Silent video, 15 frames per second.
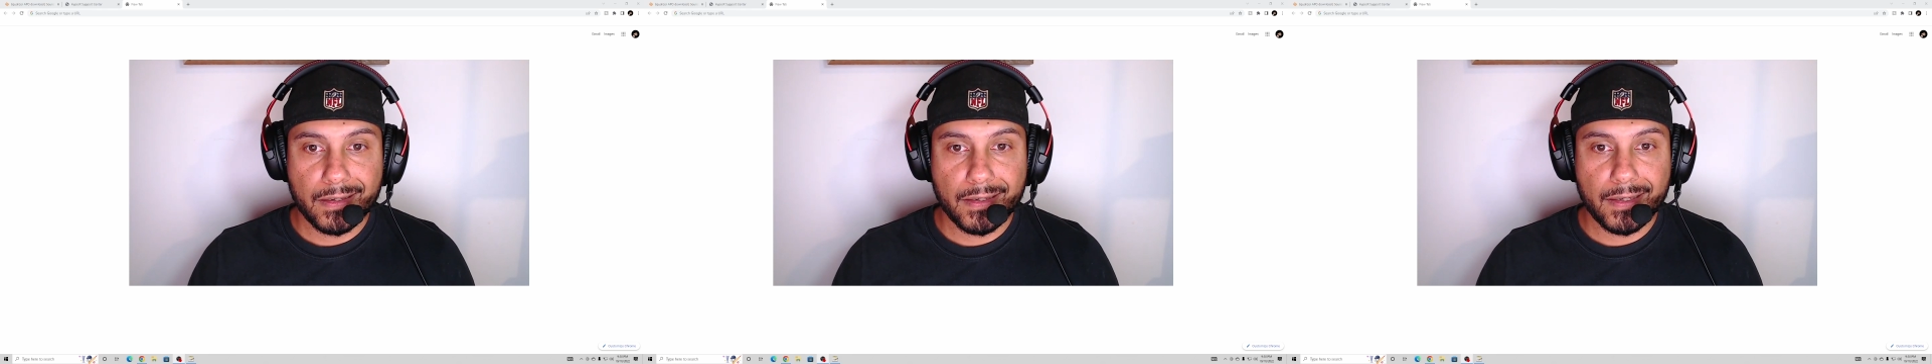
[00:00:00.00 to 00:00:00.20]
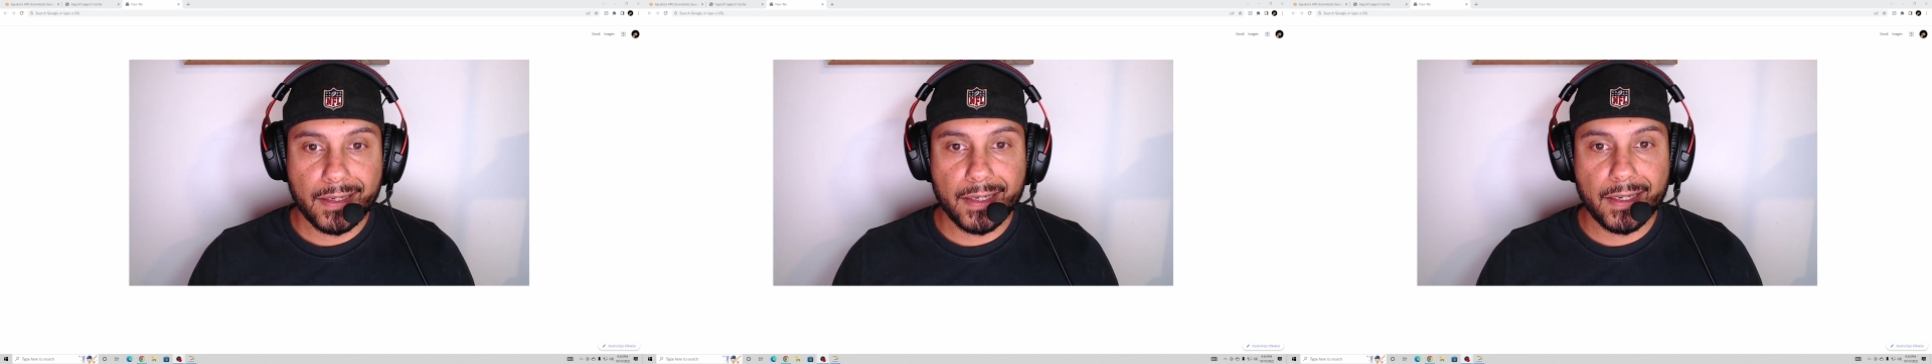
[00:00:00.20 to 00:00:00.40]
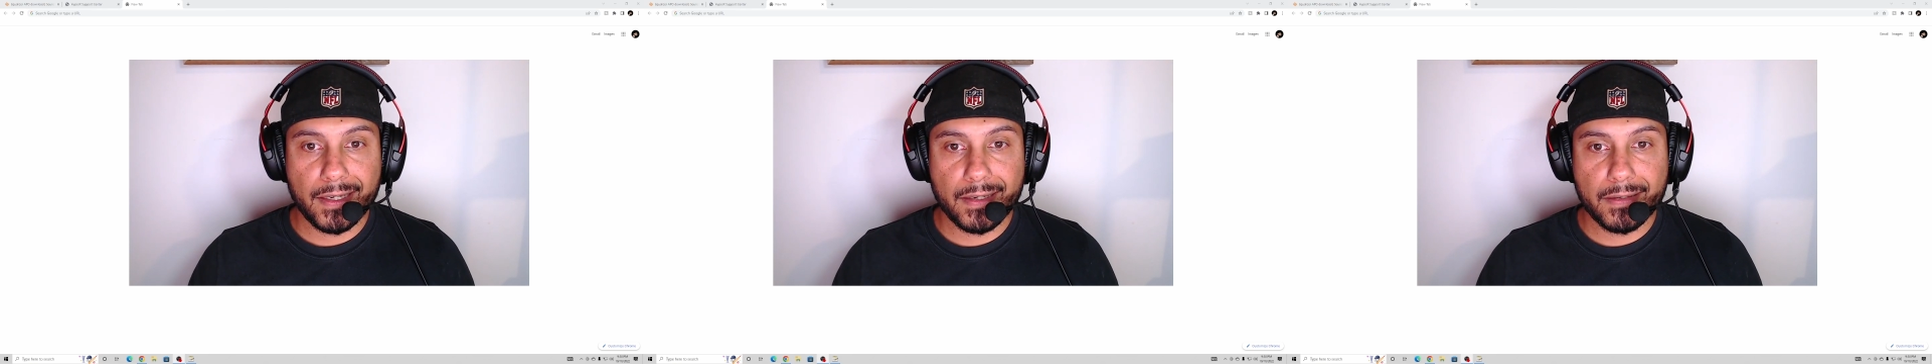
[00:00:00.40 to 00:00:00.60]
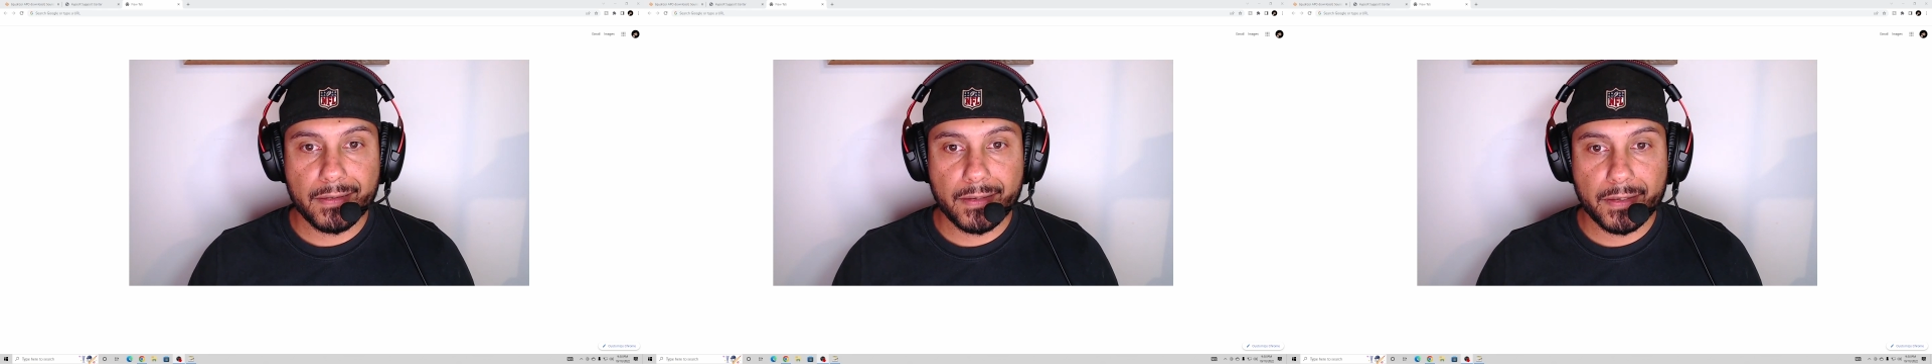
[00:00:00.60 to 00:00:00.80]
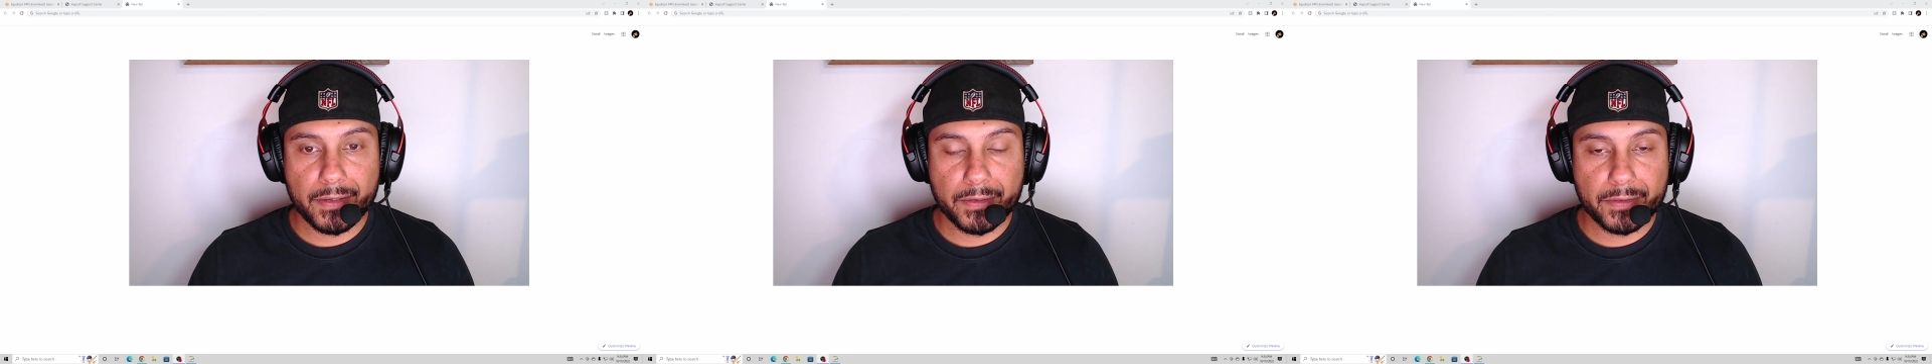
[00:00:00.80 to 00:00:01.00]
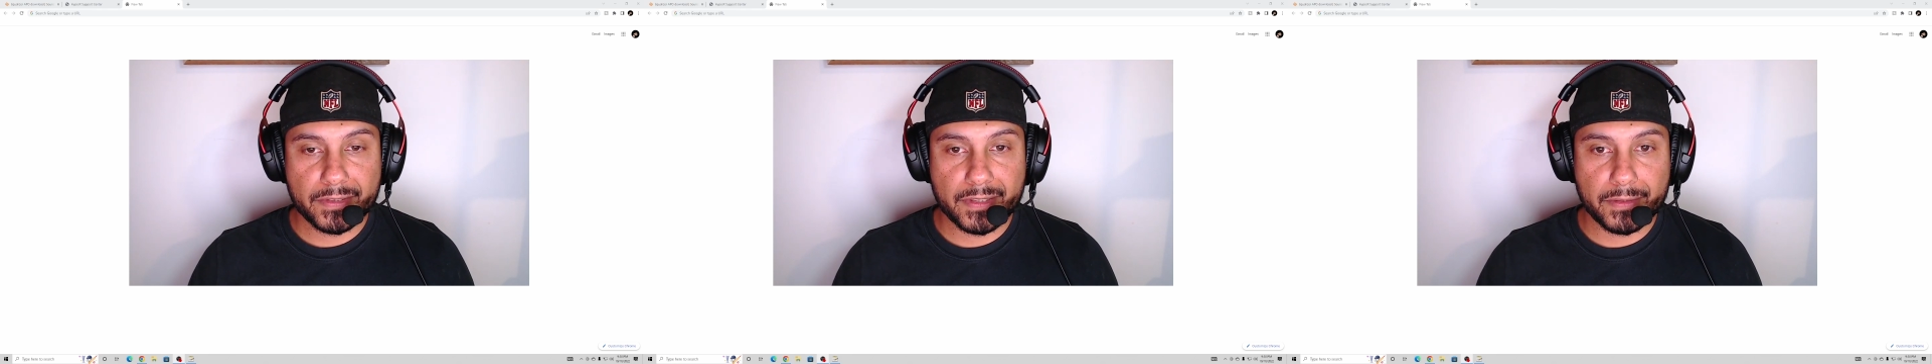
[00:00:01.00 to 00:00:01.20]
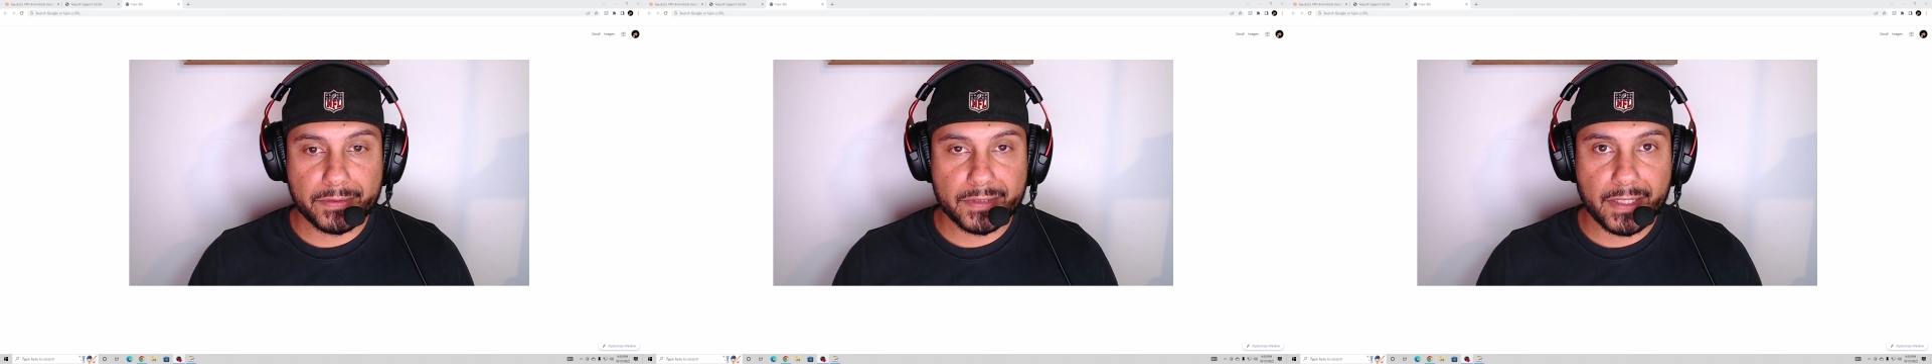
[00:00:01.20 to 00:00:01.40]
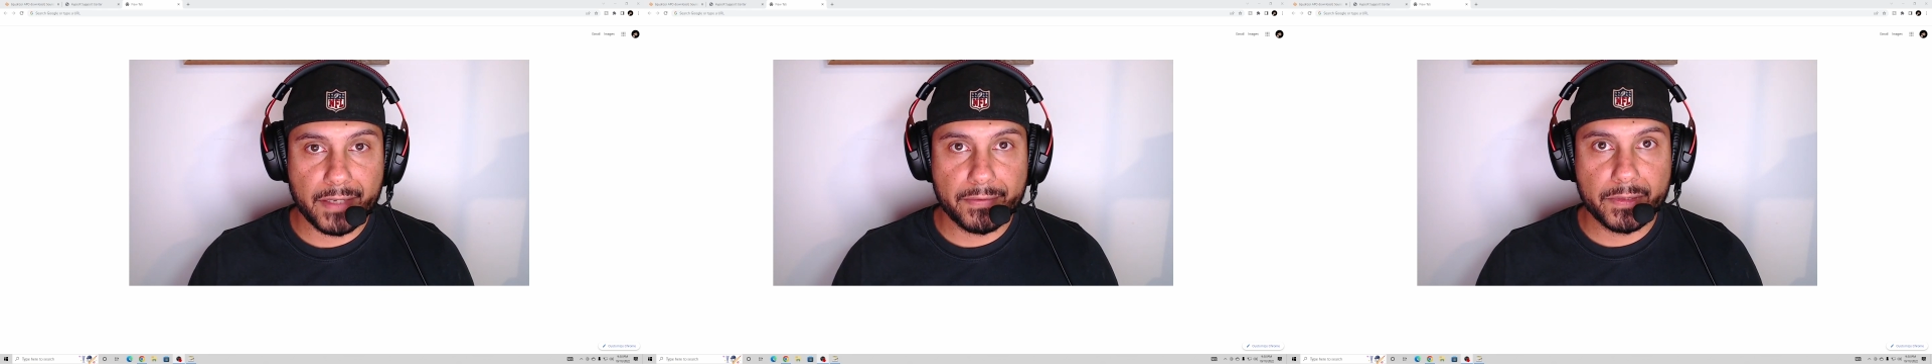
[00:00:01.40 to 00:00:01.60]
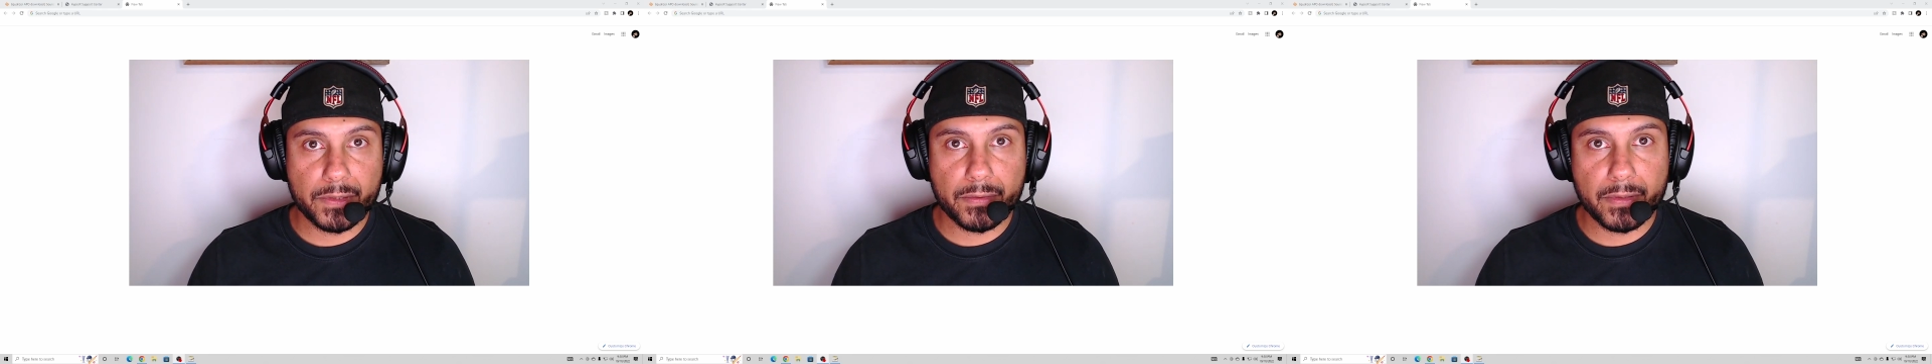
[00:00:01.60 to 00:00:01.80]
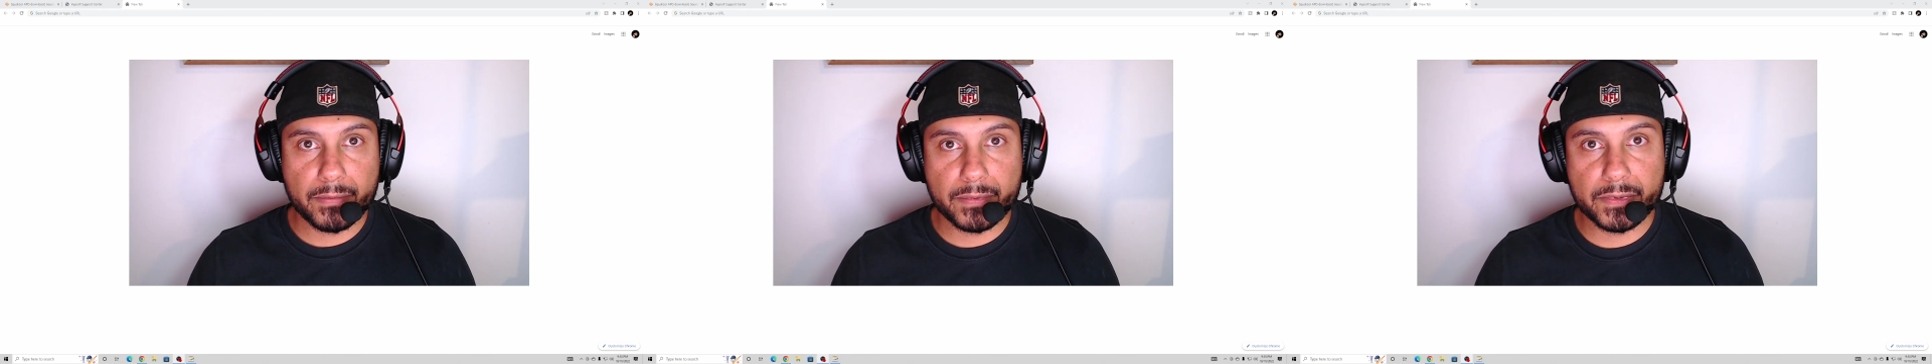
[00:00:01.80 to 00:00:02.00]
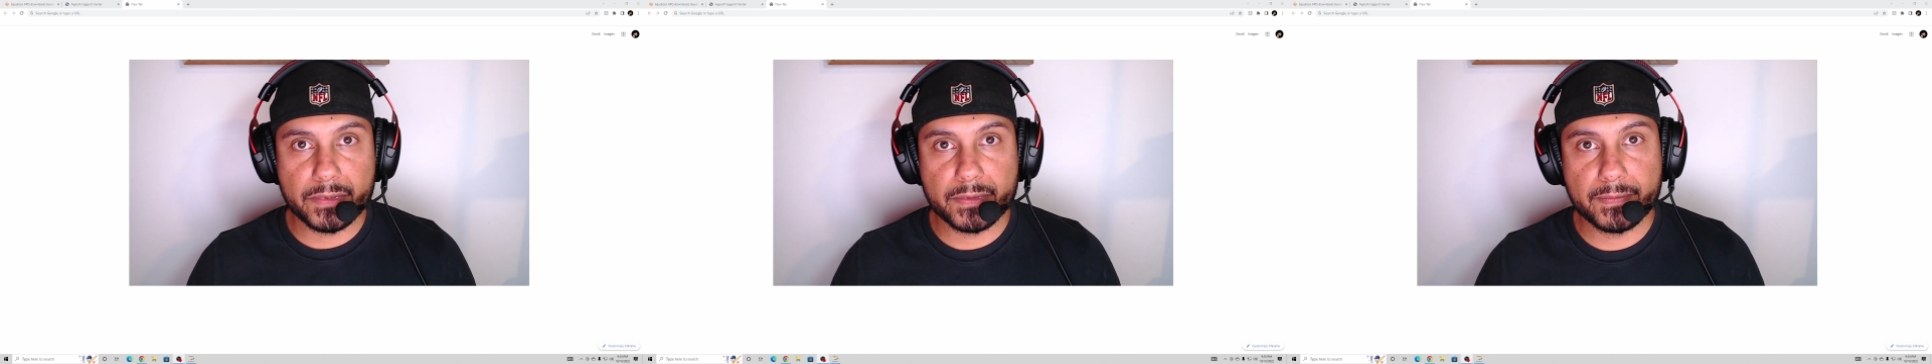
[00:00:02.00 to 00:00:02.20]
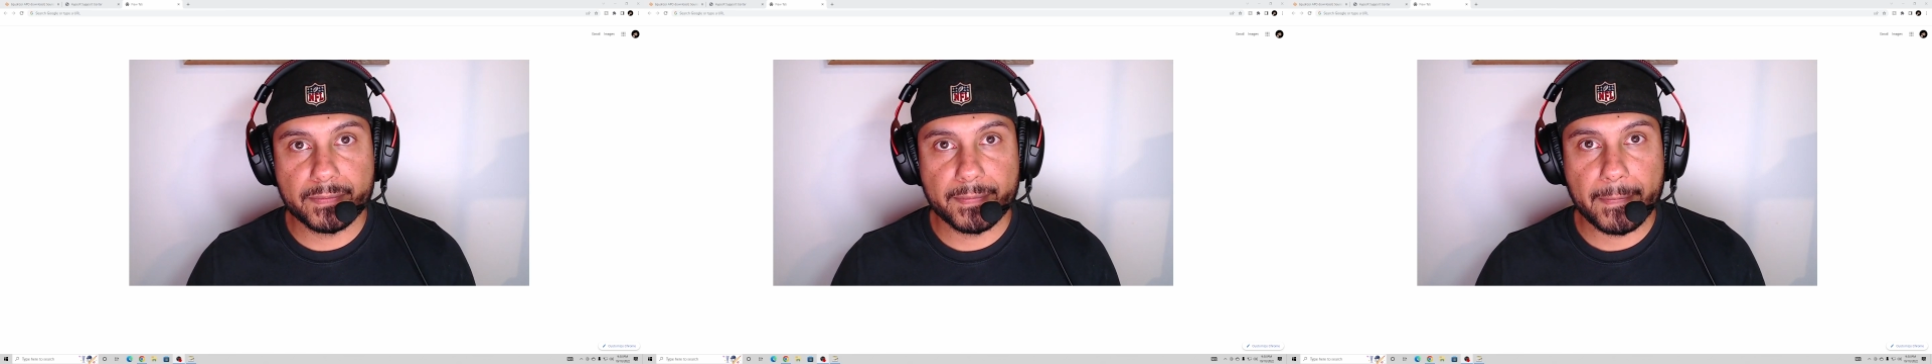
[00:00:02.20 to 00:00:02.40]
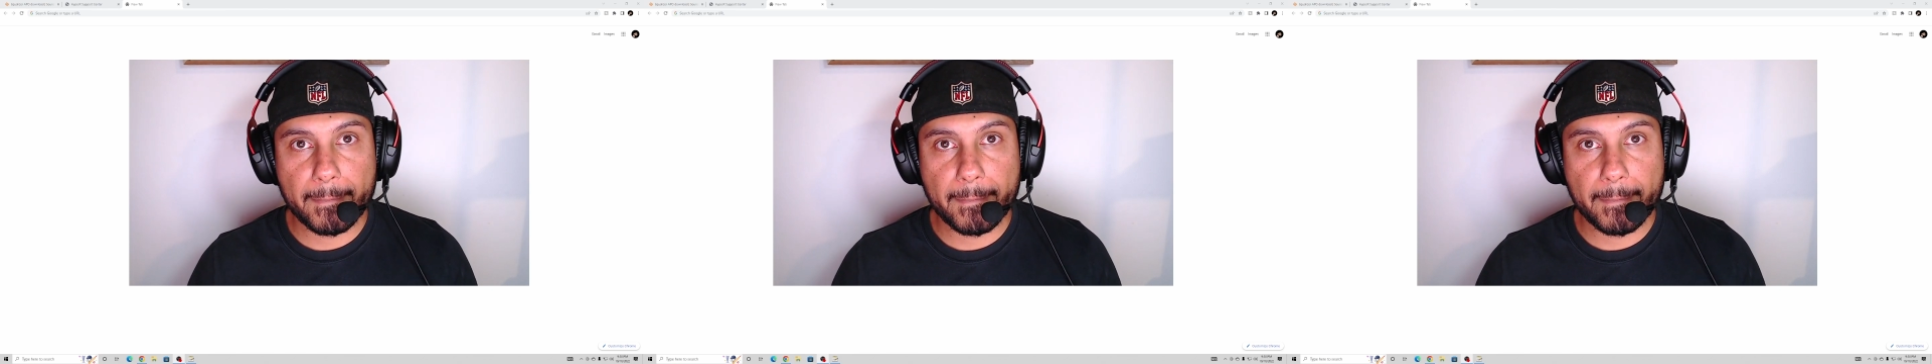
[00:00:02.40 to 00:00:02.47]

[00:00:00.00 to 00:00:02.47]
and I noticed I was having trouble